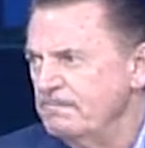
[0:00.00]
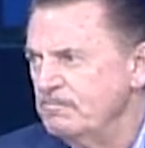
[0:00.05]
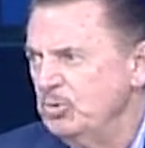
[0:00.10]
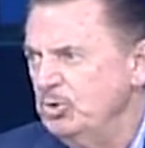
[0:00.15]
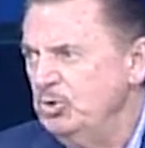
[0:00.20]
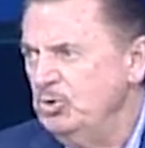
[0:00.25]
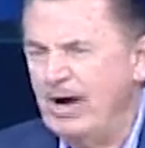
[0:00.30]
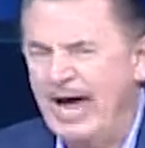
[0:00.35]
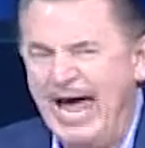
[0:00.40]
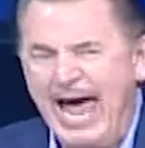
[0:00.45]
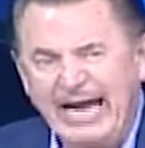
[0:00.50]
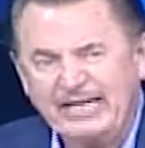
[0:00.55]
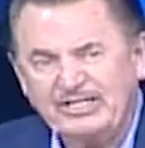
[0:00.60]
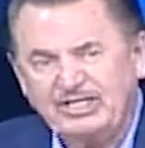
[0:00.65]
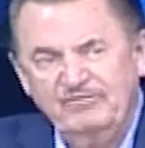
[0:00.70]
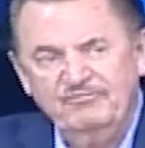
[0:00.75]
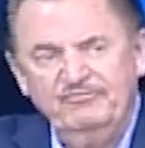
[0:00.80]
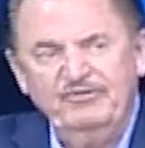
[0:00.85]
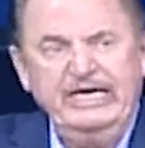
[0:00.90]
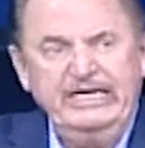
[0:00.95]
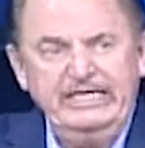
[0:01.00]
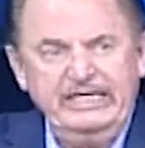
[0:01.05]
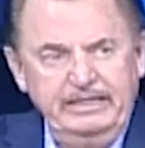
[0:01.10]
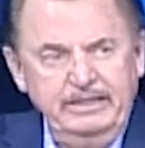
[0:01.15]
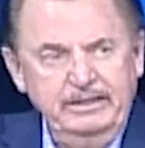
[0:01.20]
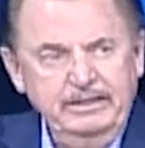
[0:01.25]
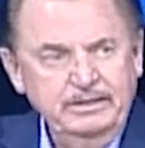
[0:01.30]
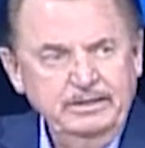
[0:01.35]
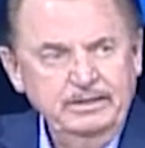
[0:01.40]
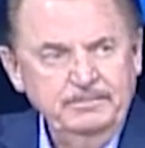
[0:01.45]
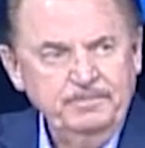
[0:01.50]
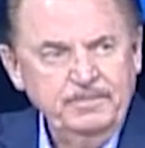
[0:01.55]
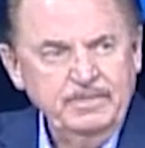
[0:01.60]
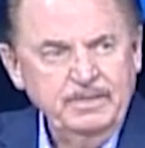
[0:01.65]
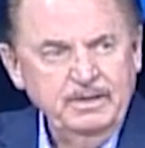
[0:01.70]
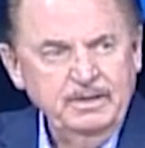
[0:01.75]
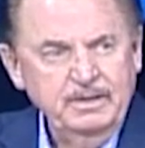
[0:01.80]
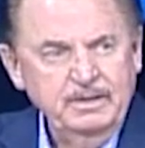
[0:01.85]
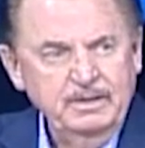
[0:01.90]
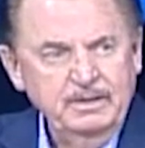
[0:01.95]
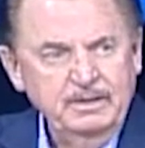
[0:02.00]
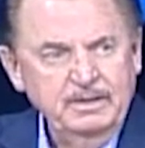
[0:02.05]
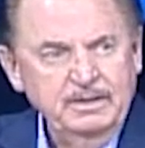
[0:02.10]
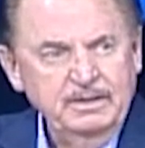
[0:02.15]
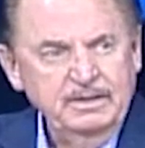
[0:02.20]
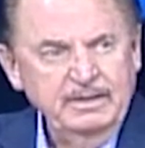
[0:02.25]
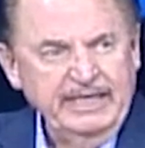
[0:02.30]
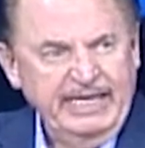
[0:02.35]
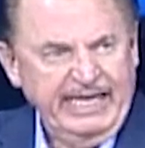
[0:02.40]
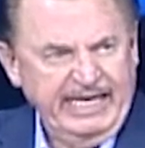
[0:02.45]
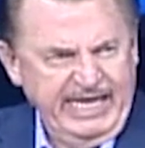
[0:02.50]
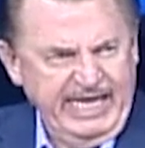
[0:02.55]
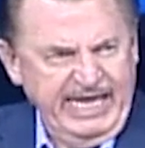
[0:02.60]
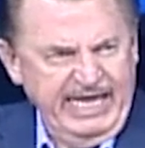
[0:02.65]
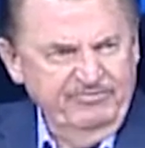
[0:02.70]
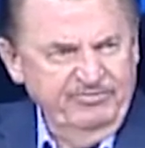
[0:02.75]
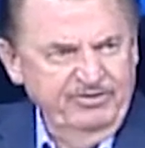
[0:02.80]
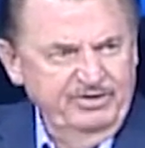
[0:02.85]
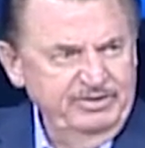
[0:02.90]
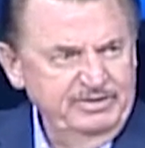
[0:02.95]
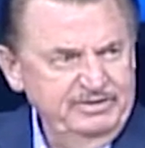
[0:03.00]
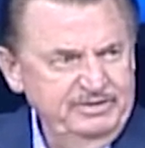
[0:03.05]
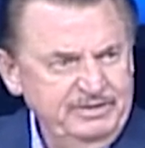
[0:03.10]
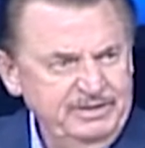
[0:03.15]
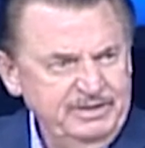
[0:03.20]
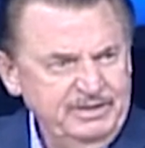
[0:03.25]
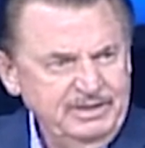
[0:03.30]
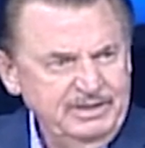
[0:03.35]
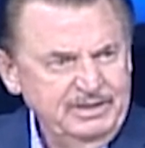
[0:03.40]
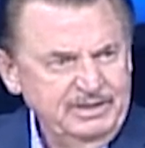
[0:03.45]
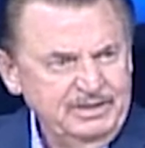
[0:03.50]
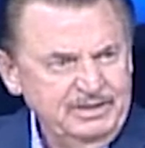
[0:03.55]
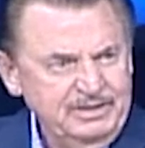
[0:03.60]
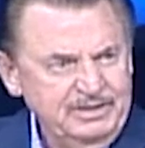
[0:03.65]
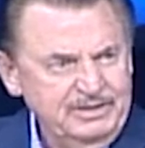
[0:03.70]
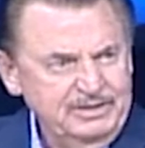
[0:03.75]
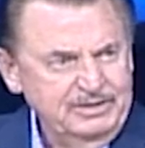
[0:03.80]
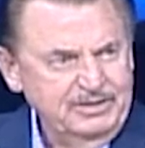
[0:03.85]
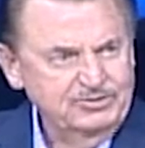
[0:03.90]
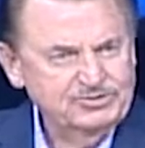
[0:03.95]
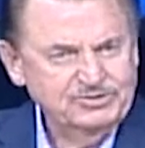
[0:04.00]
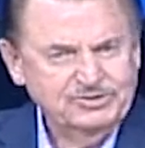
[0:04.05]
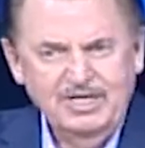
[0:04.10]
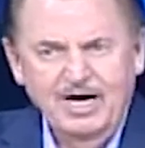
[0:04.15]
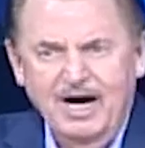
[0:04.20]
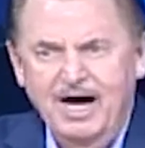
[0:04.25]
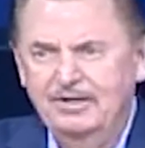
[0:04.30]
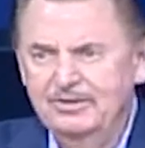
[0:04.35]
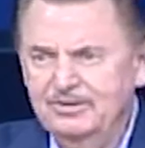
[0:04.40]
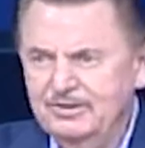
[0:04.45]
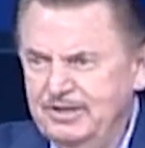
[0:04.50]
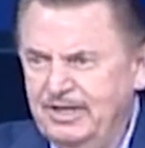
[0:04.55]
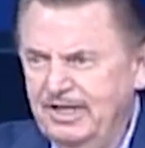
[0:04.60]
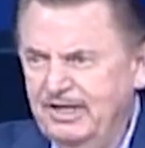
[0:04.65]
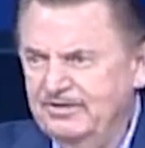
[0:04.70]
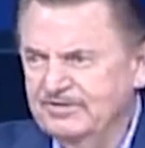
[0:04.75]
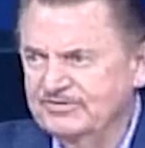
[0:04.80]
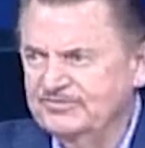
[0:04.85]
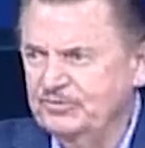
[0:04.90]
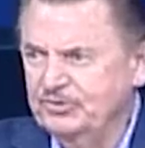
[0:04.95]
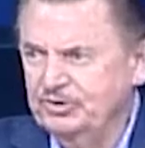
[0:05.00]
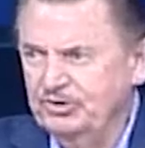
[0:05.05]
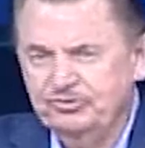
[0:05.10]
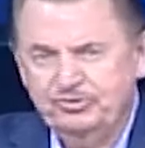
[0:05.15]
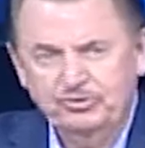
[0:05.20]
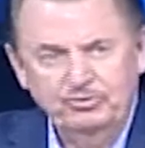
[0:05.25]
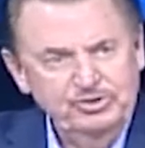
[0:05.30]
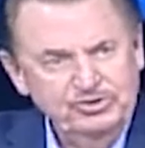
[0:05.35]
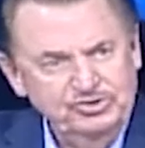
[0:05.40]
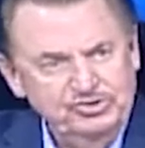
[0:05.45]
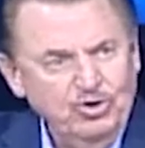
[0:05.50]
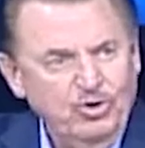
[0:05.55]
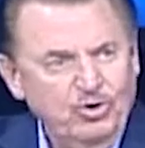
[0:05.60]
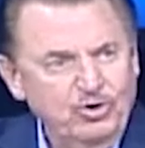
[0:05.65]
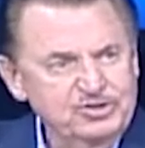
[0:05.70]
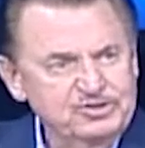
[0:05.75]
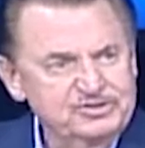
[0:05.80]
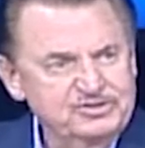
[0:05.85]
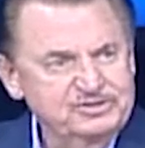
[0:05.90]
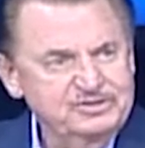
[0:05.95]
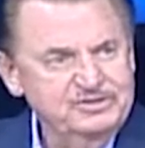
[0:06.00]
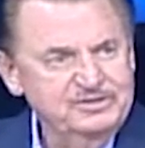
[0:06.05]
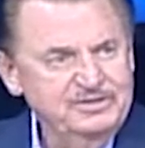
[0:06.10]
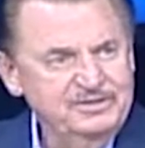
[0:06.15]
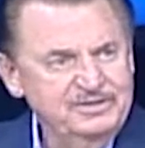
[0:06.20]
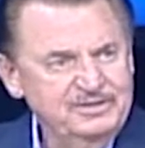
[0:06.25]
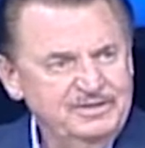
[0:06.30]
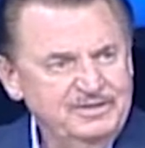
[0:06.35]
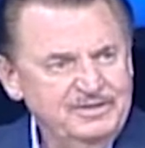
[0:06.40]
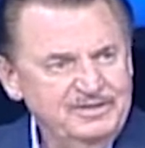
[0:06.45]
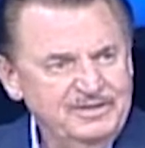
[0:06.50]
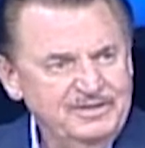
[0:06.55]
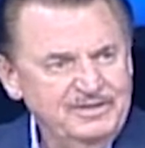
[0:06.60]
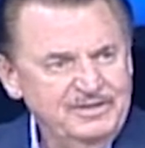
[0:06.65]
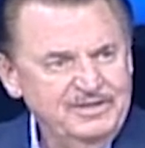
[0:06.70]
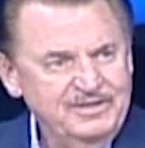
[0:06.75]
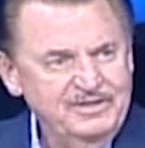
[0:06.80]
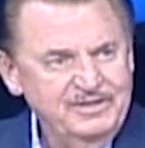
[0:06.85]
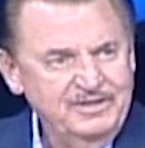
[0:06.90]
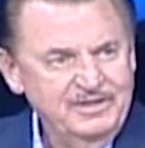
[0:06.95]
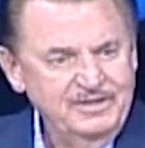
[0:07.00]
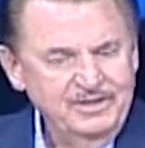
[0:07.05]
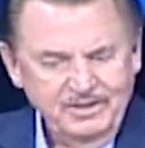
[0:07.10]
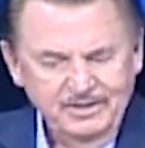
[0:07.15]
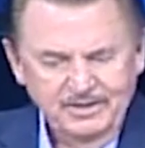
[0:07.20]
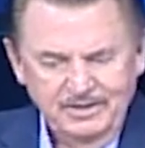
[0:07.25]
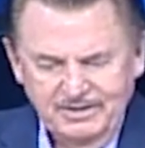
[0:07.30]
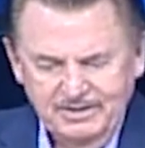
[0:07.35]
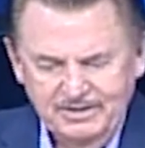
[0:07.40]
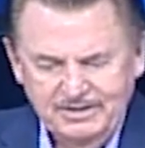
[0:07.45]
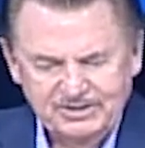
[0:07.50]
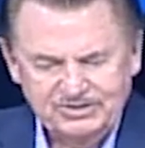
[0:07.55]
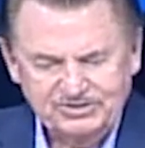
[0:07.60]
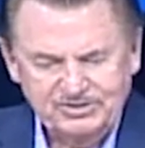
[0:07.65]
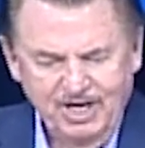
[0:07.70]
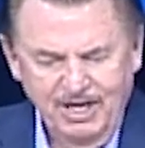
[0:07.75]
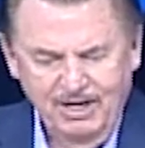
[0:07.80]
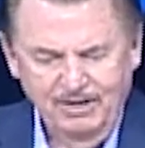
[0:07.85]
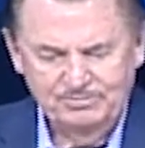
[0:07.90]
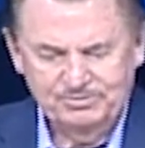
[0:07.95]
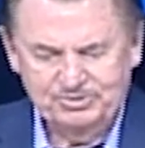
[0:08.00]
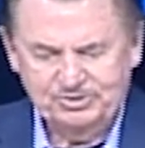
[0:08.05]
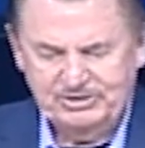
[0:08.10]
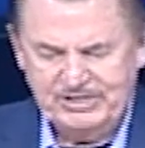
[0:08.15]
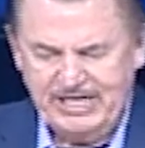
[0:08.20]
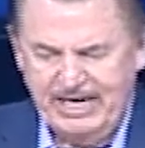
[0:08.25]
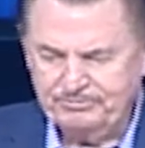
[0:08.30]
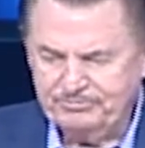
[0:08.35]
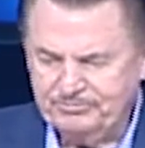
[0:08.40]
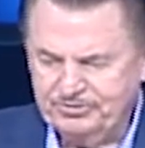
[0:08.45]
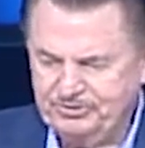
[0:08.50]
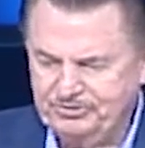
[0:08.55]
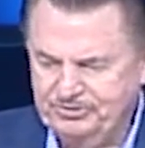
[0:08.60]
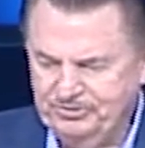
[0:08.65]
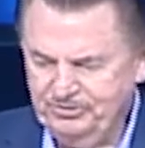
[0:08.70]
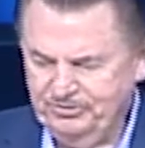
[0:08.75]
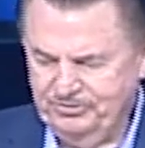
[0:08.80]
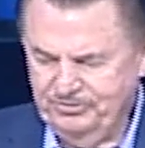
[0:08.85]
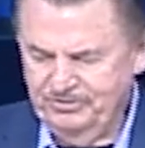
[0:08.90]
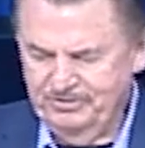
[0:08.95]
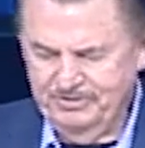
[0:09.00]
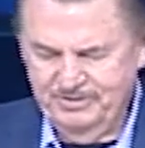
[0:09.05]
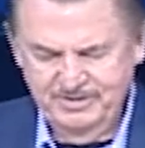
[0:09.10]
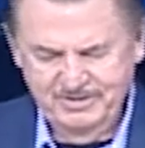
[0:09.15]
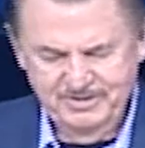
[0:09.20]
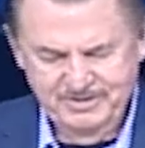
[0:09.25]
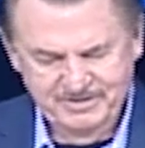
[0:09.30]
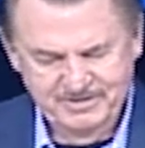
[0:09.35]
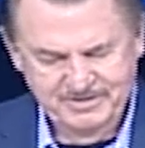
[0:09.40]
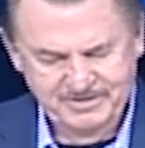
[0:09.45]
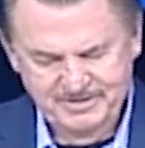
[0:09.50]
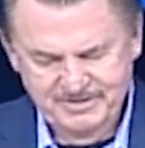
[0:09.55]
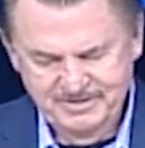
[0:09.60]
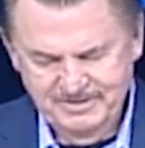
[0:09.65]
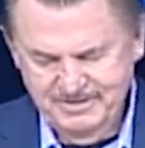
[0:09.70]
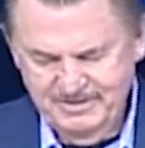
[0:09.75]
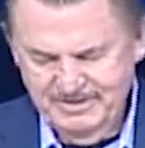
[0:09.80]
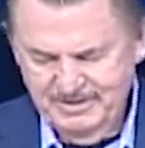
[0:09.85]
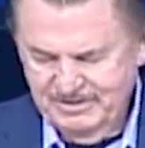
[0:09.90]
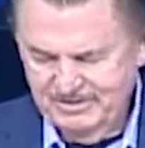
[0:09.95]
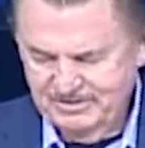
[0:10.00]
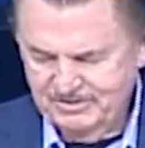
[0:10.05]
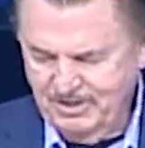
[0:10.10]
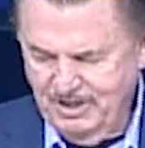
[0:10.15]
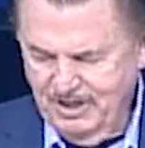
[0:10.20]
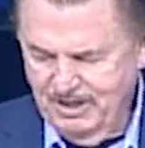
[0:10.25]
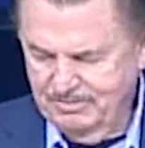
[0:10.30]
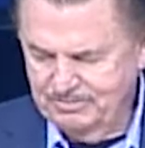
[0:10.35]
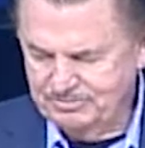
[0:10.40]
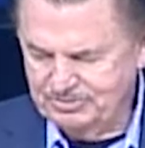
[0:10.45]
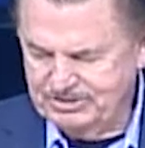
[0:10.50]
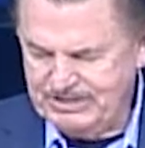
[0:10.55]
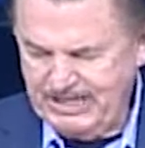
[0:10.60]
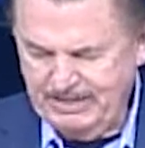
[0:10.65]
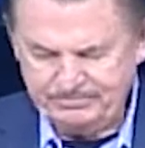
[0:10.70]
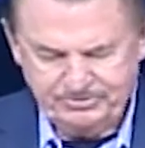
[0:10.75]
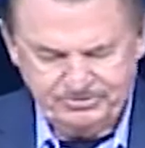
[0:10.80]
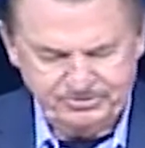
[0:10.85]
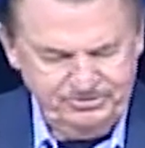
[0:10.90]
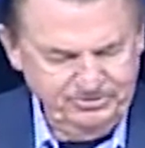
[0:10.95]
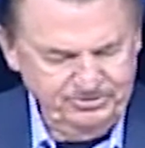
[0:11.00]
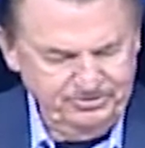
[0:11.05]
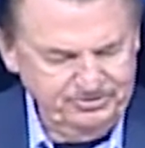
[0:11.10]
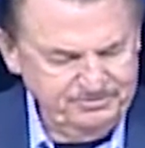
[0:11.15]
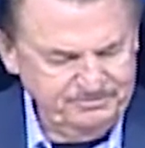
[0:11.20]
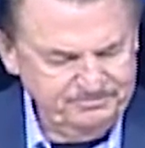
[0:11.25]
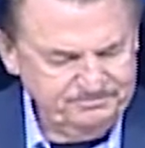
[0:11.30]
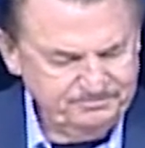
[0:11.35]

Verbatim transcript: You're activating heaven because God loves for you to rejoice. Look at Psalms chapter 2. Psalms chapter 2.